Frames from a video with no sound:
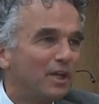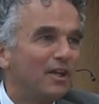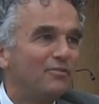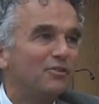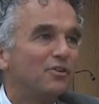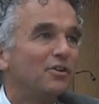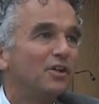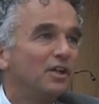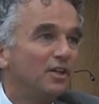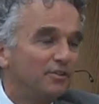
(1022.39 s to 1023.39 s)

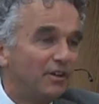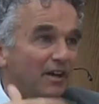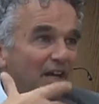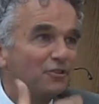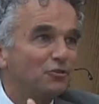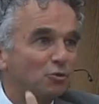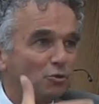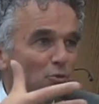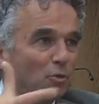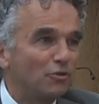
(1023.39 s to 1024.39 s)
behavior, their
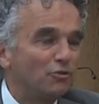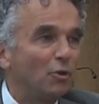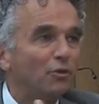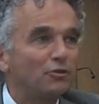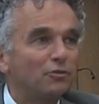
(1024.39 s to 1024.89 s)
attitude towards the oil